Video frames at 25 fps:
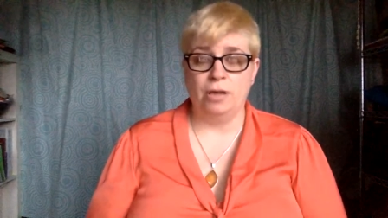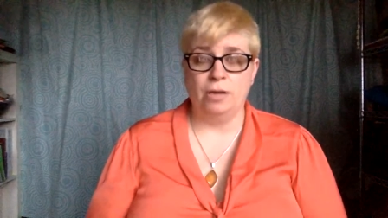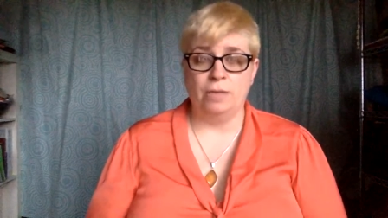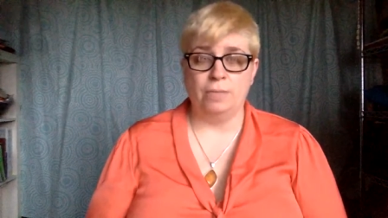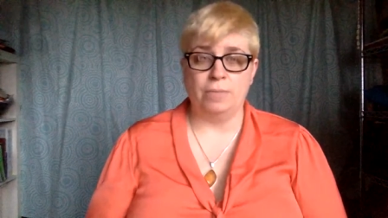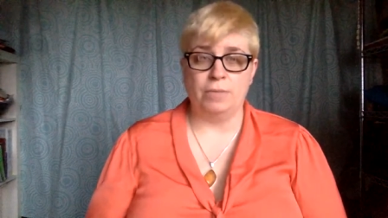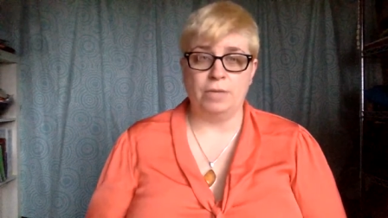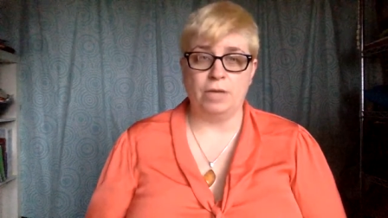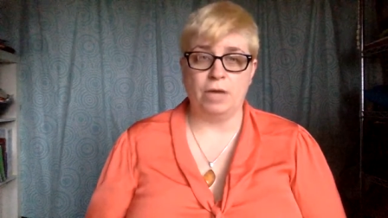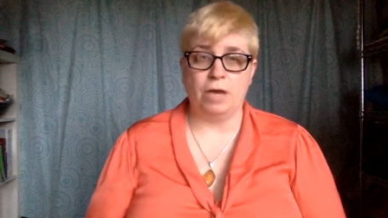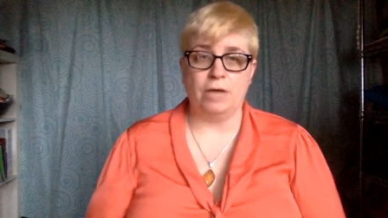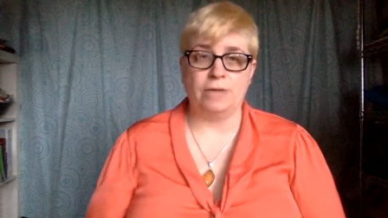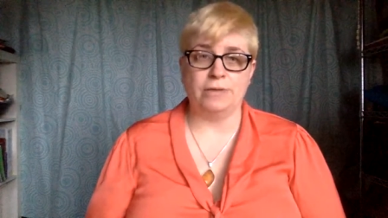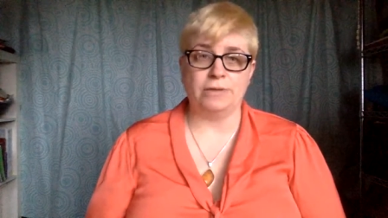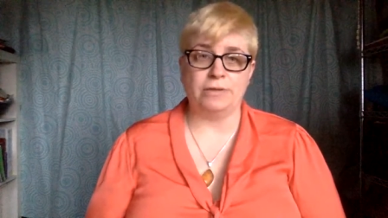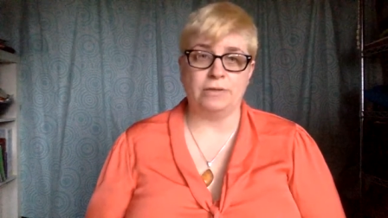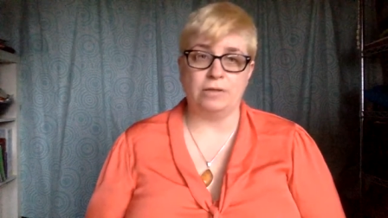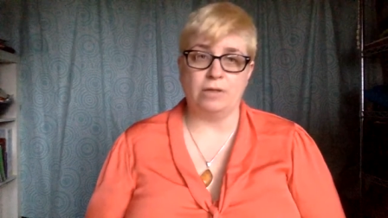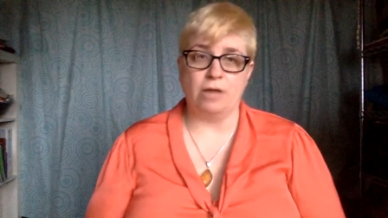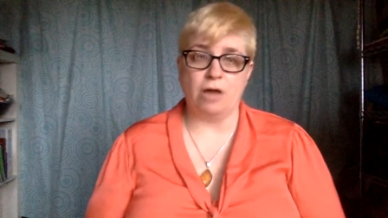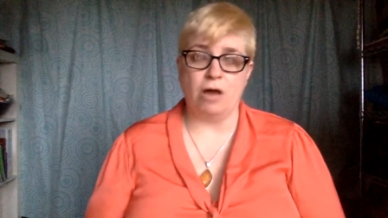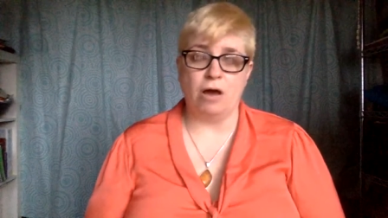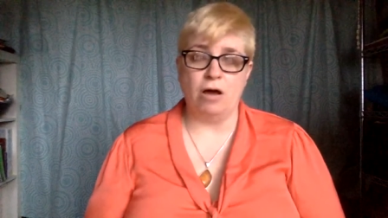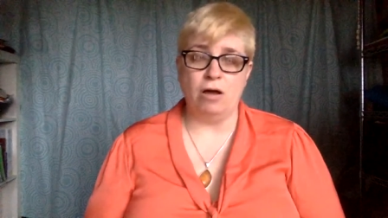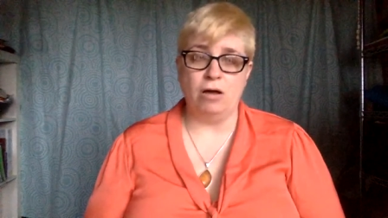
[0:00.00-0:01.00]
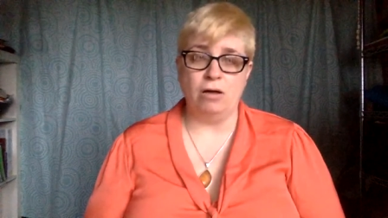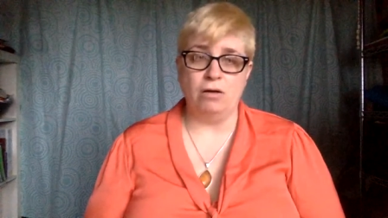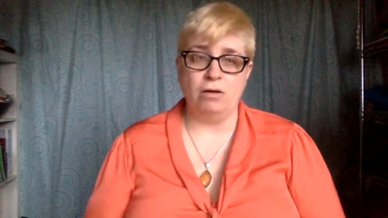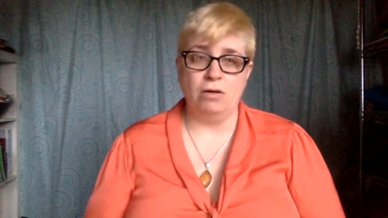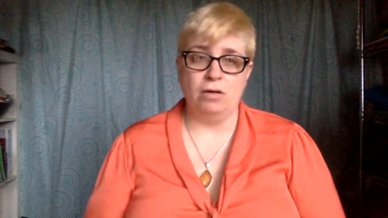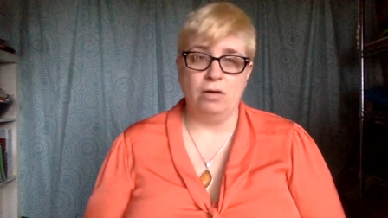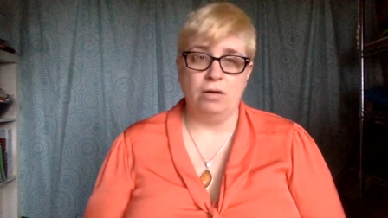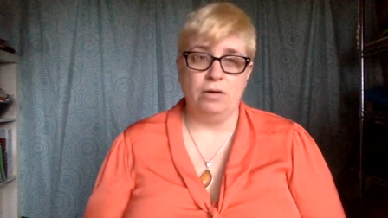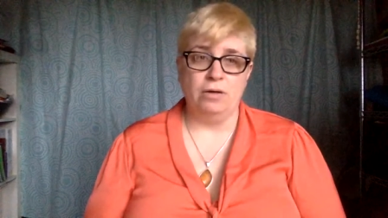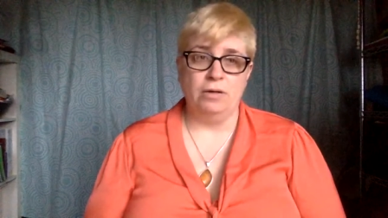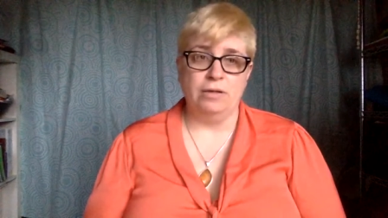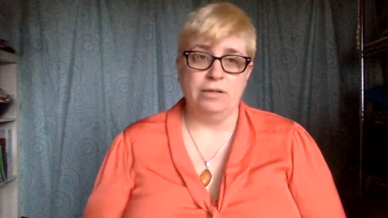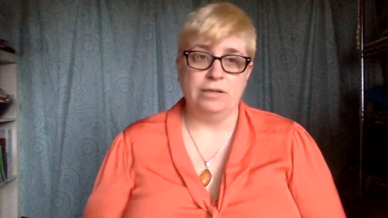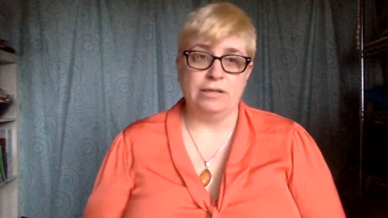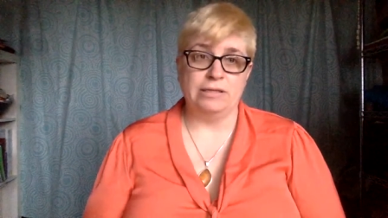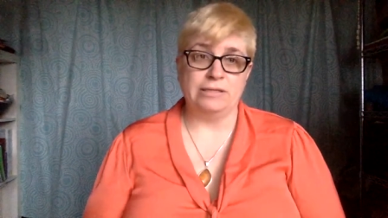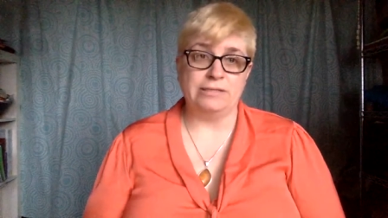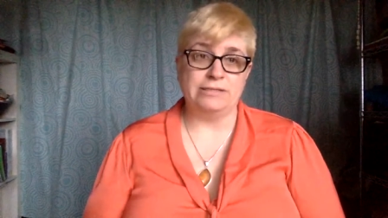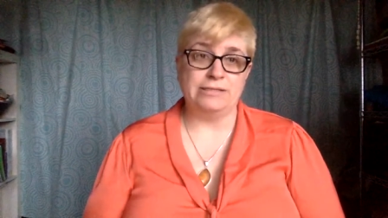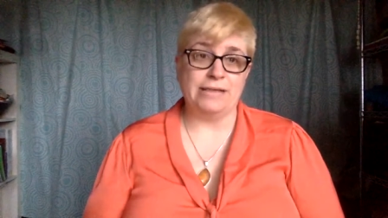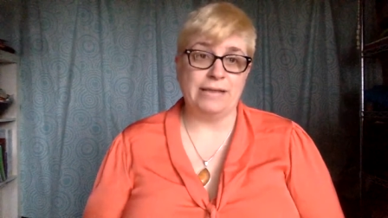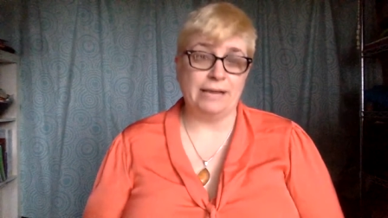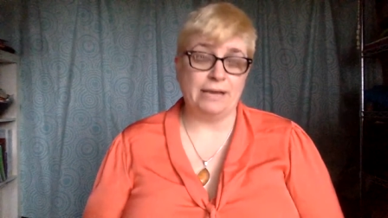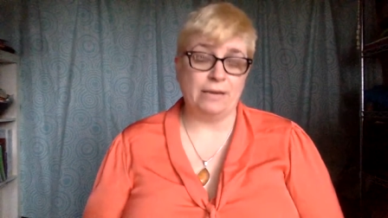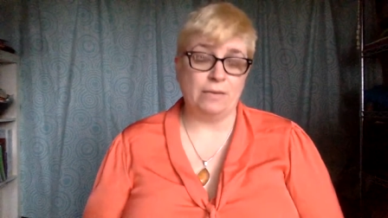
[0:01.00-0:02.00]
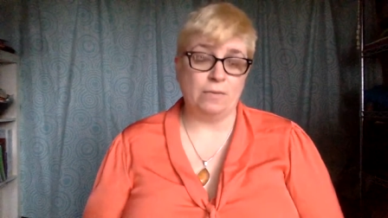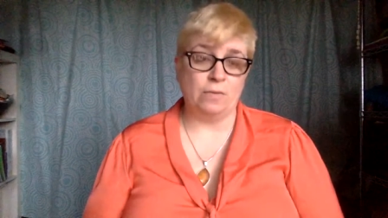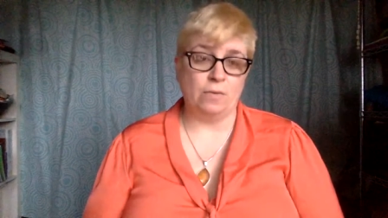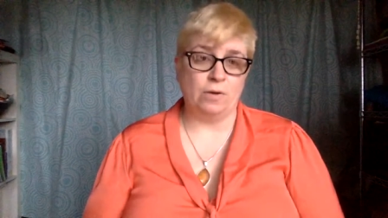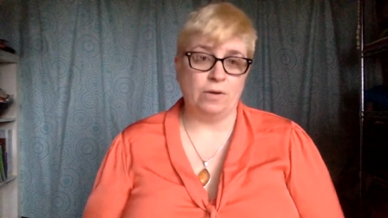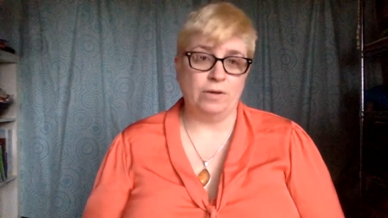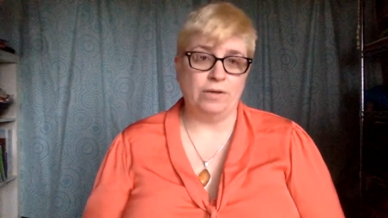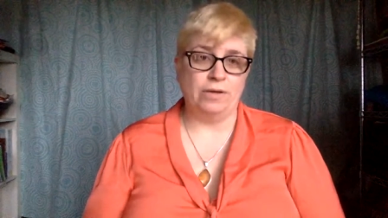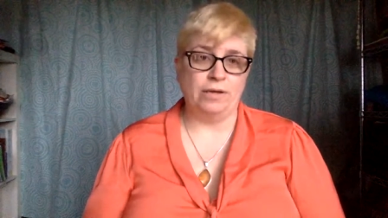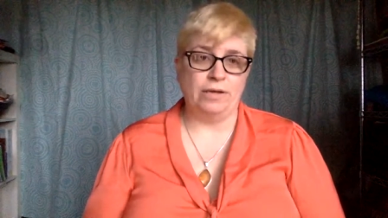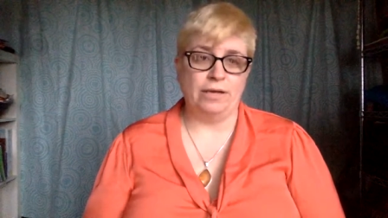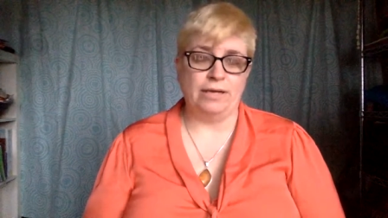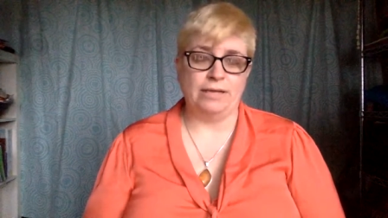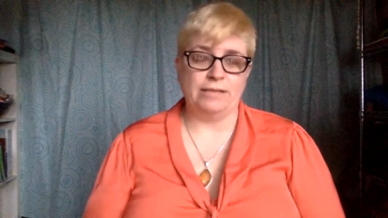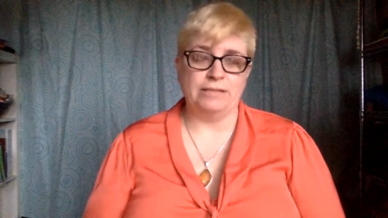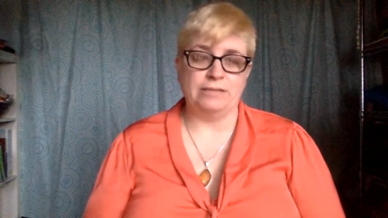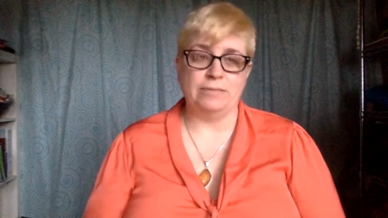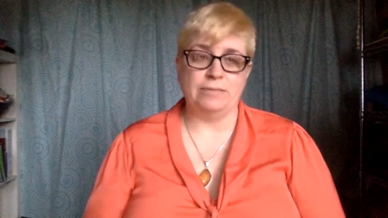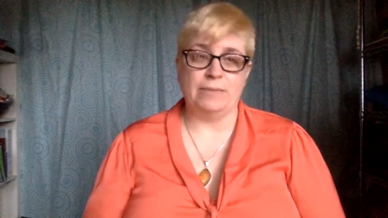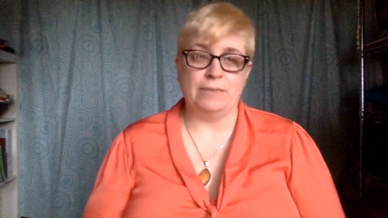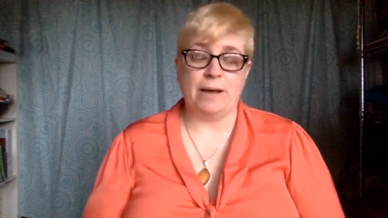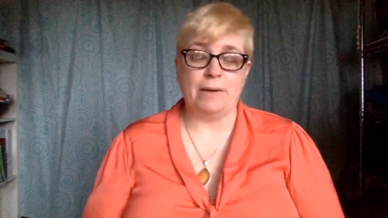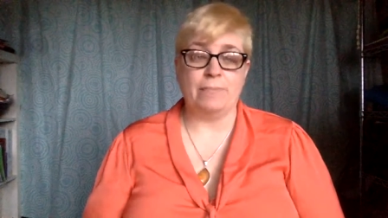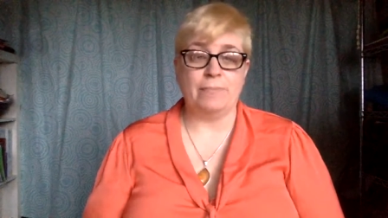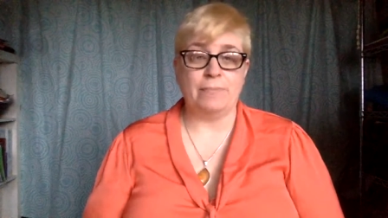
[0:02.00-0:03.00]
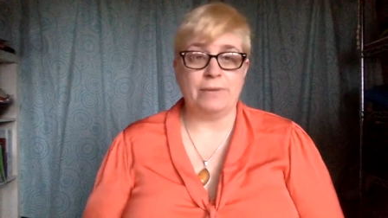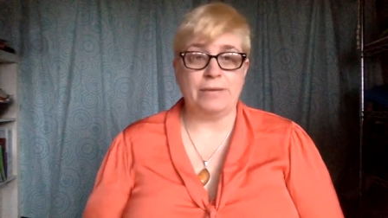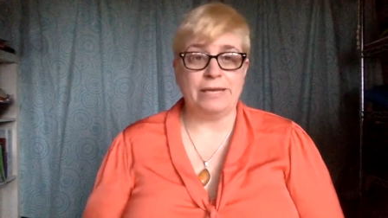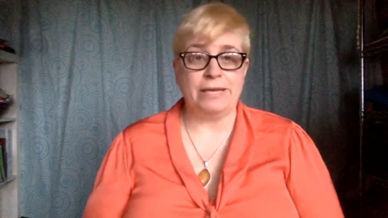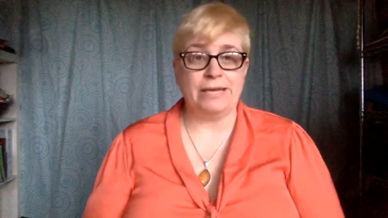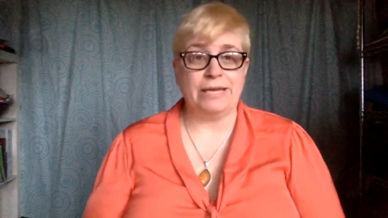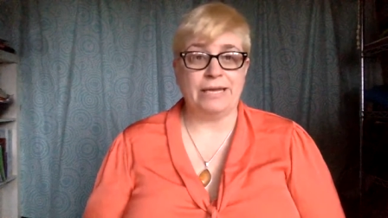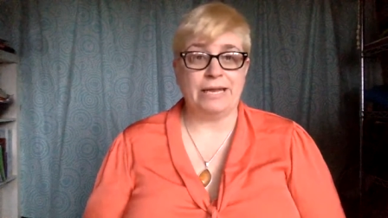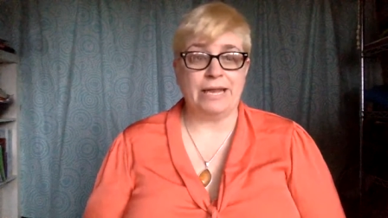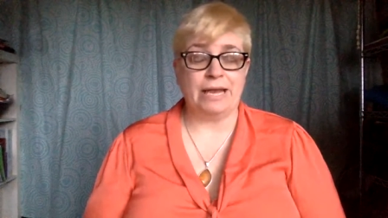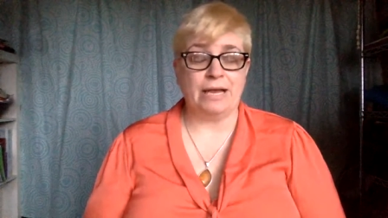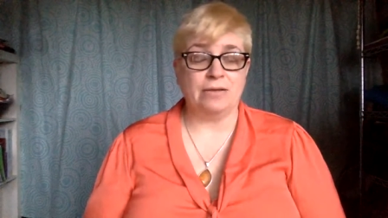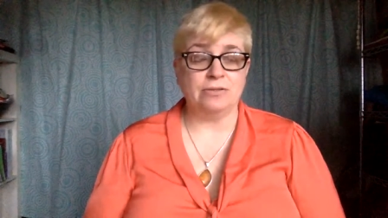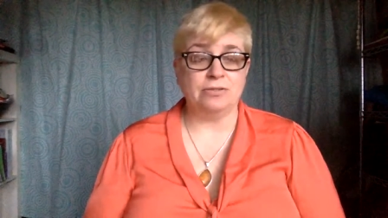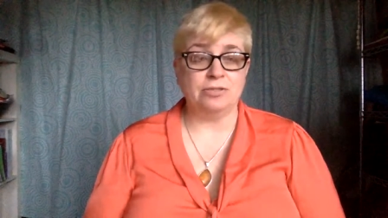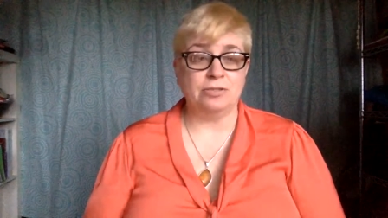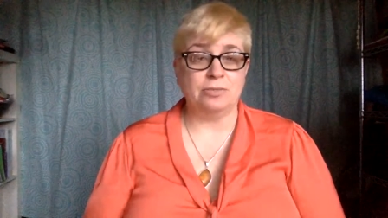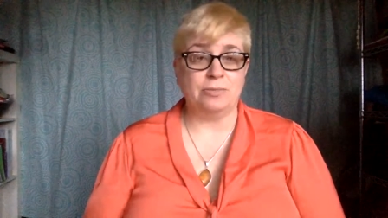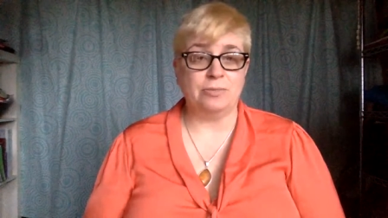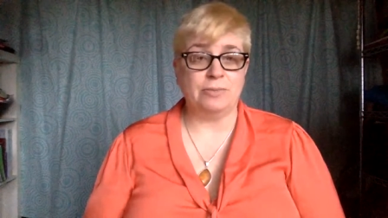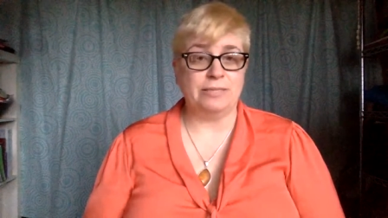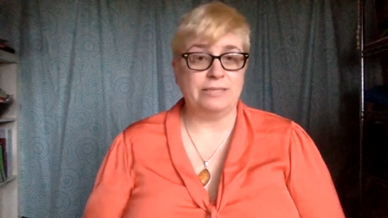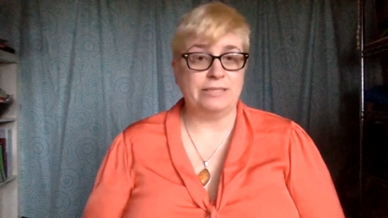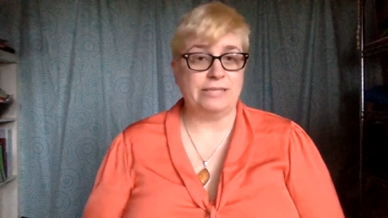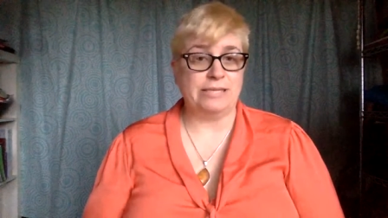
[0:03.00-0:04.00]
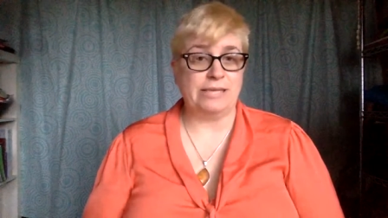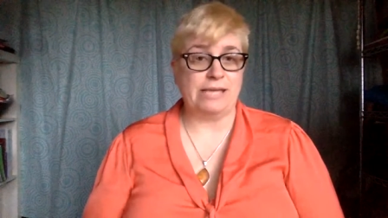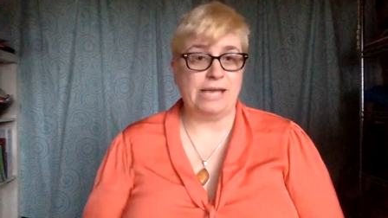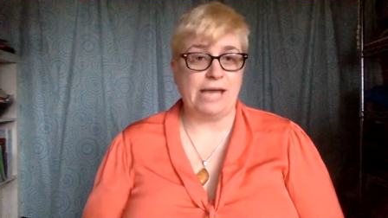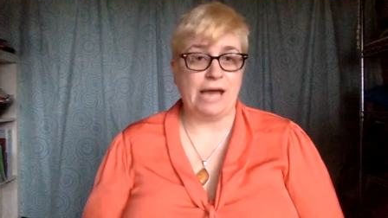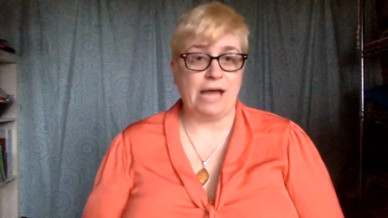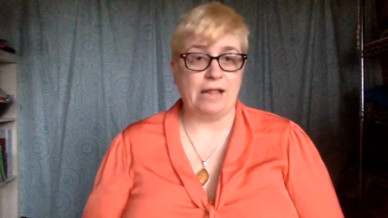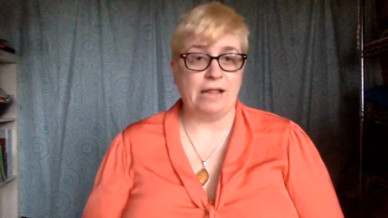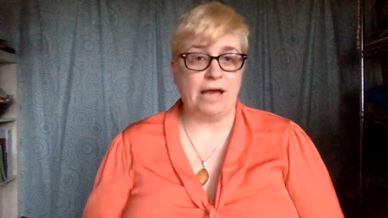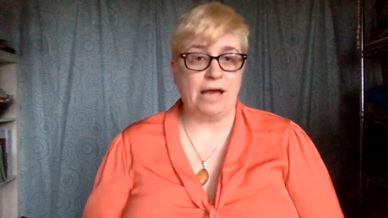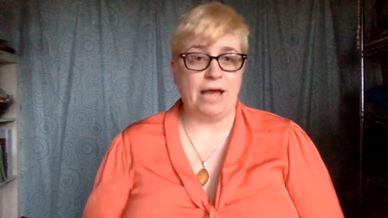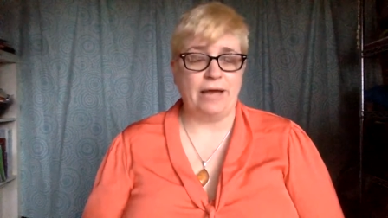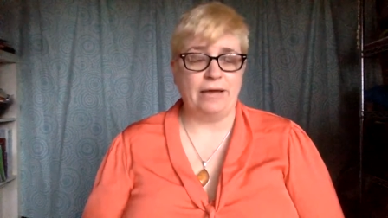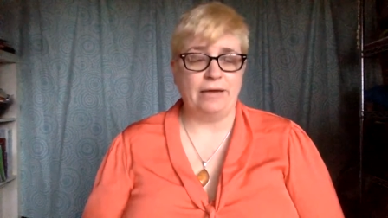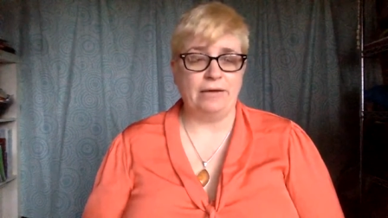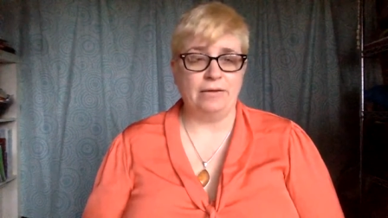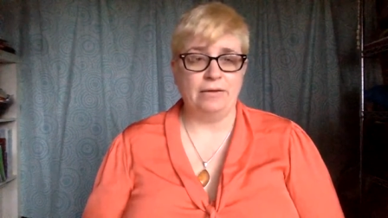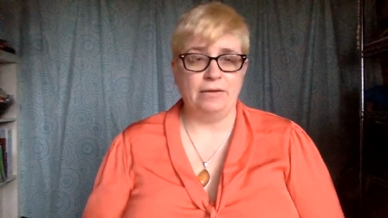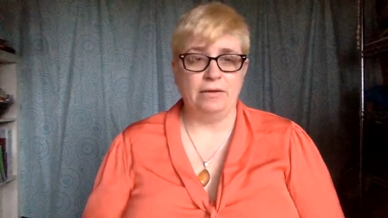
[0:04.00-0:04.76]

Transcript: Beyond the Law. The second one is about being an LGBT ally.